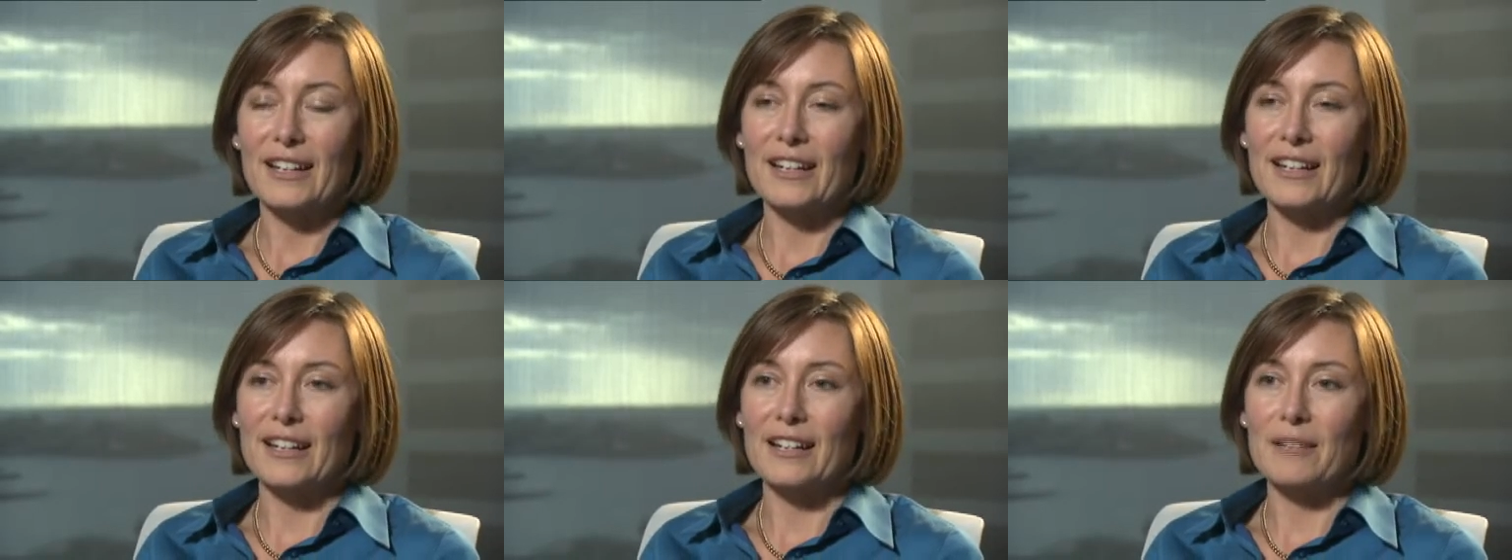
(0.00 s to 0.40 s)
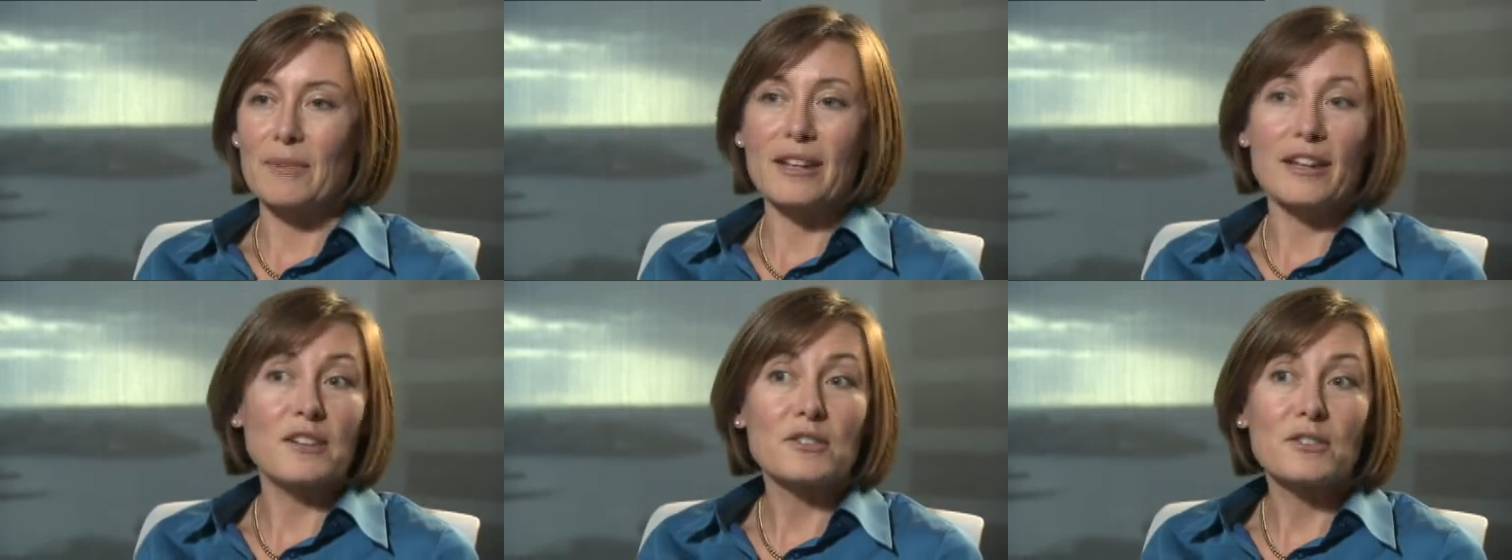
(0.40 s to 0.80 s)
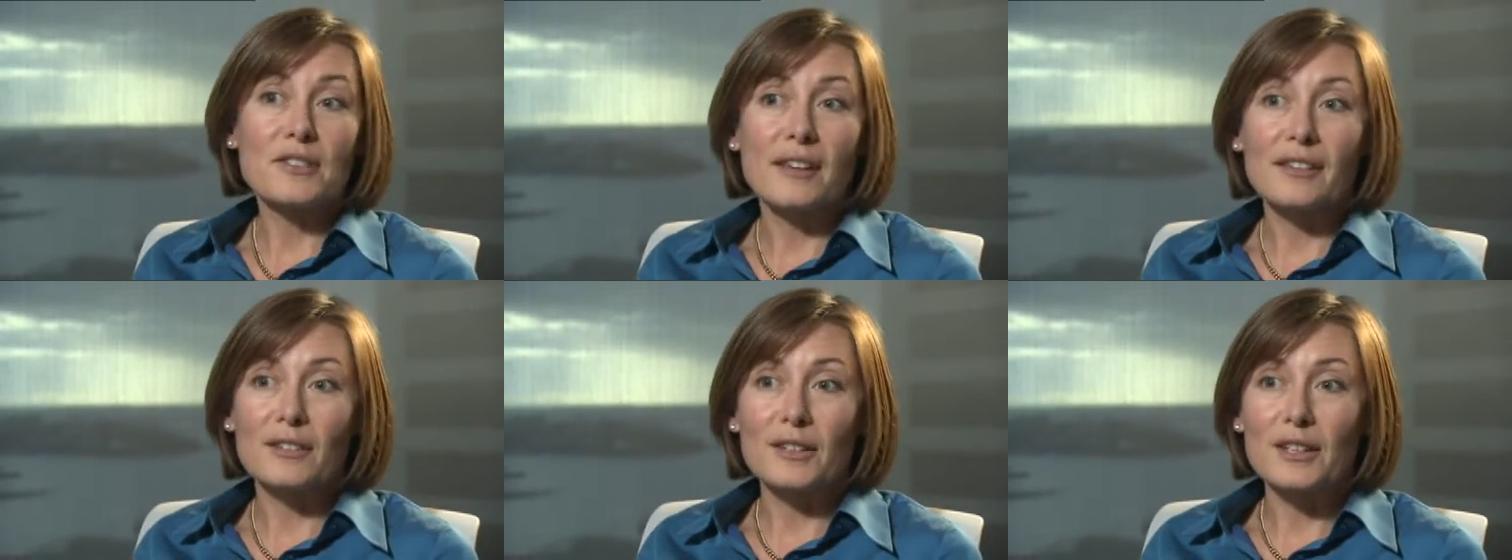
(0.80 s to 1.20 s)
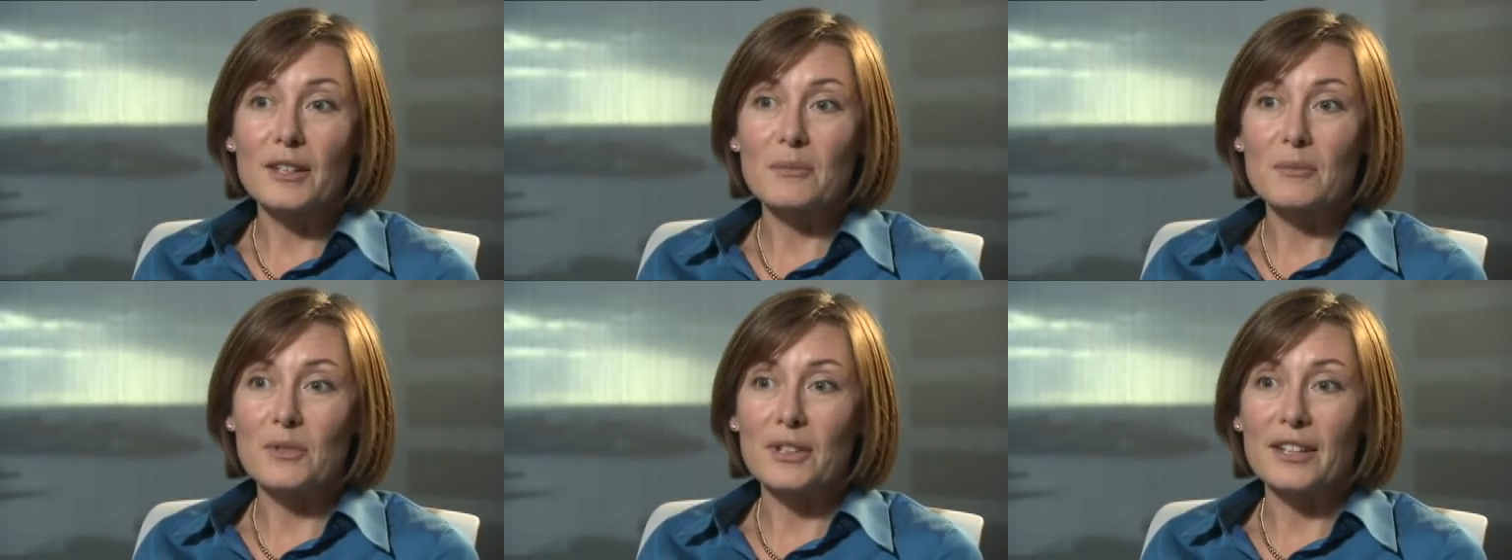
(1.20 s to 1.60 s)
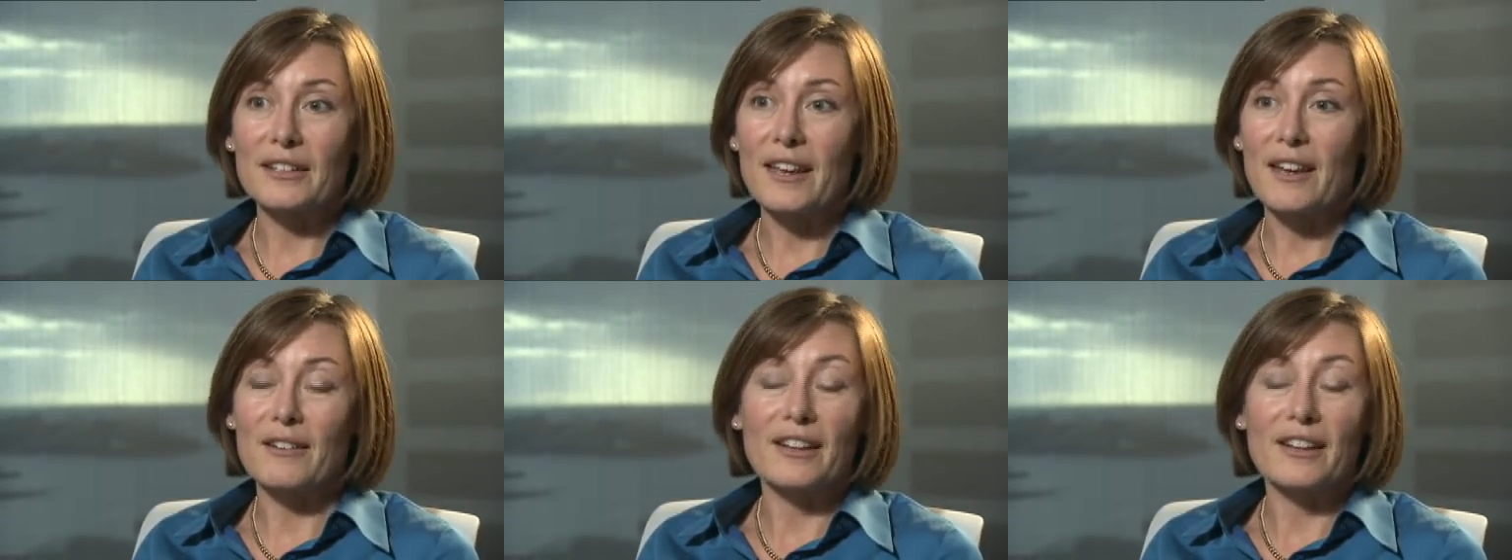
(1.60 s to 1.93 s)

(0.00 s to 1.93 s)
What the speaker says: And I do that early in the morning now,